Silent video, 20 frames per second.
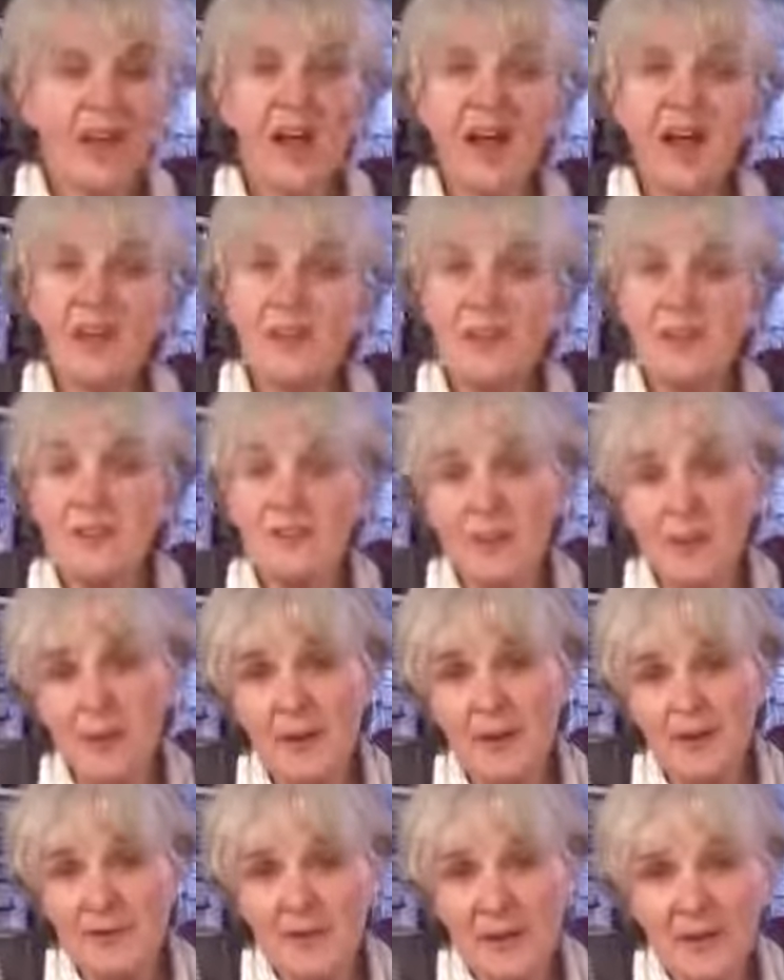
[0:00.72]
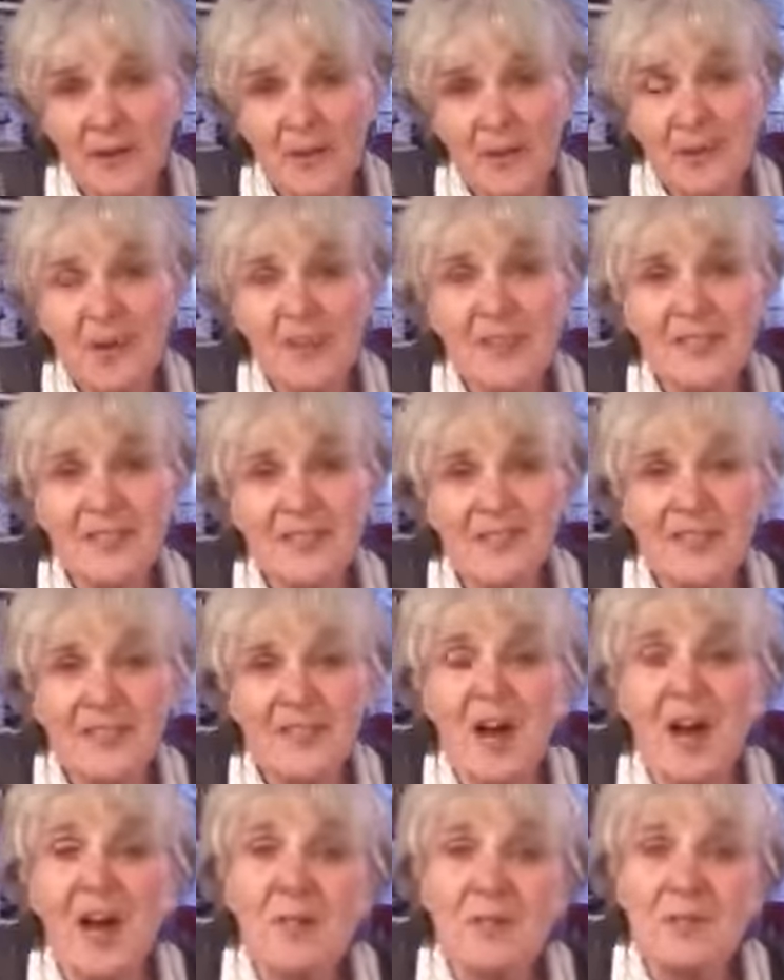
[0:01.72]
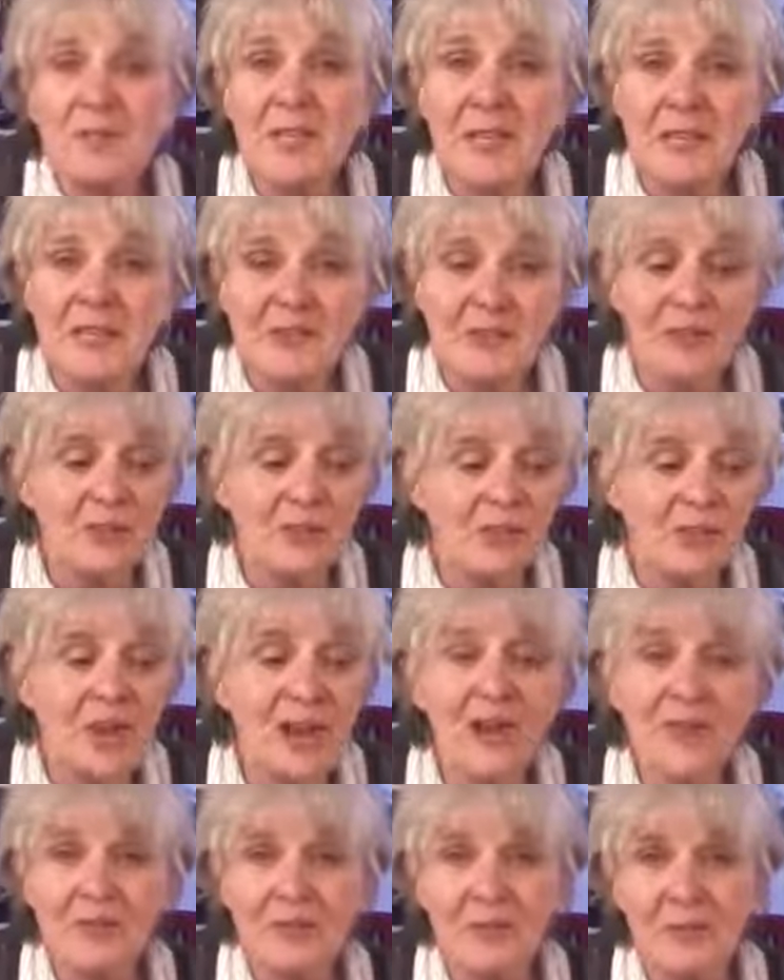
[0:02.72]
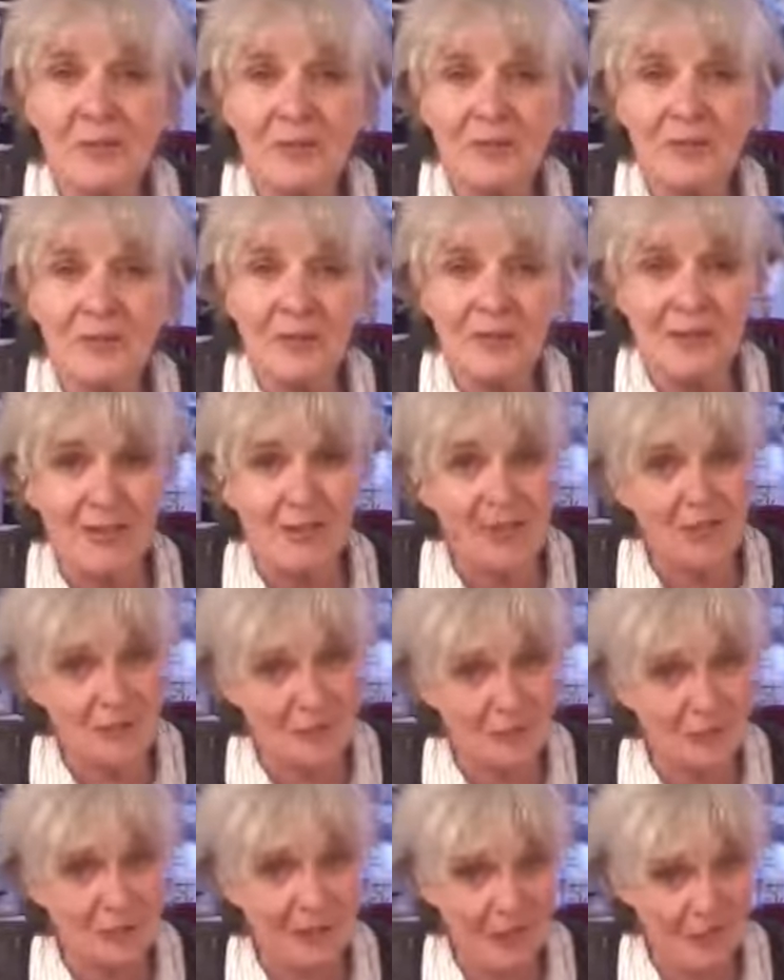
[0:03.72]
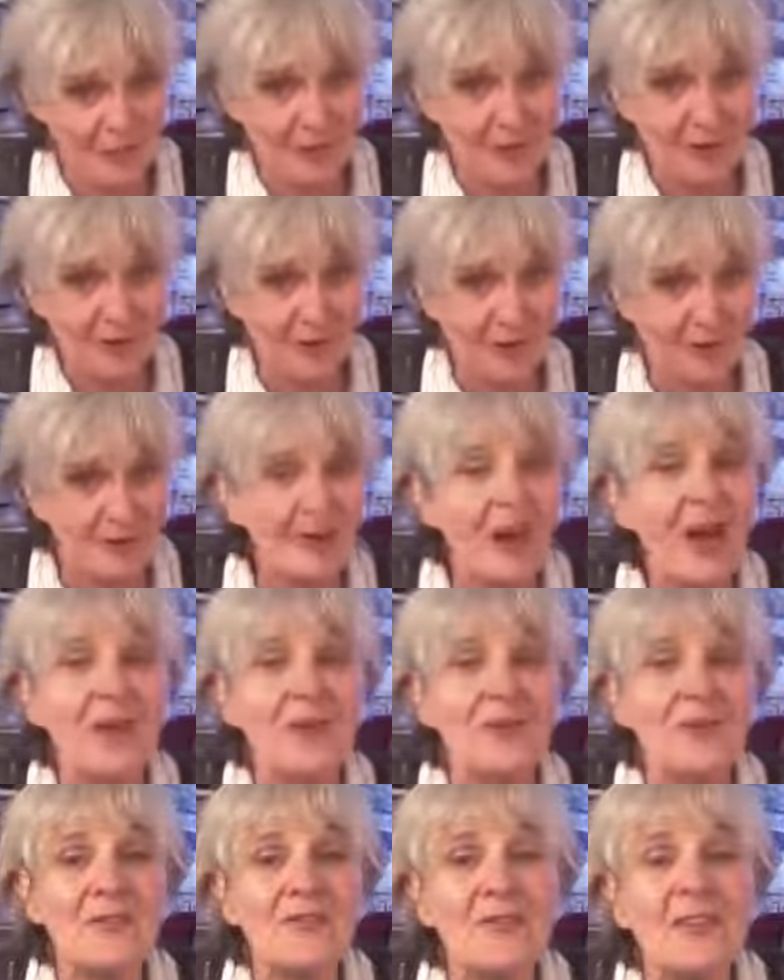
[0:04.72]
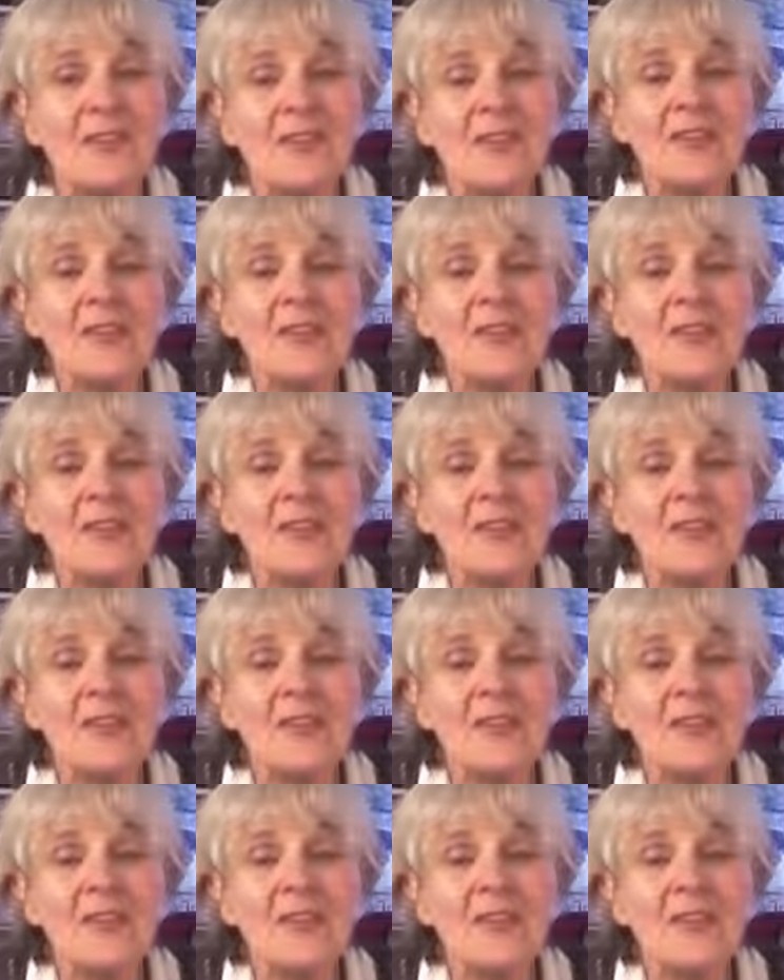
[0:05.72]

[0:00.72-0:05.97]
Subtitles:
I think it's about time I did an update on how to make these so-called papier-mâché flowers,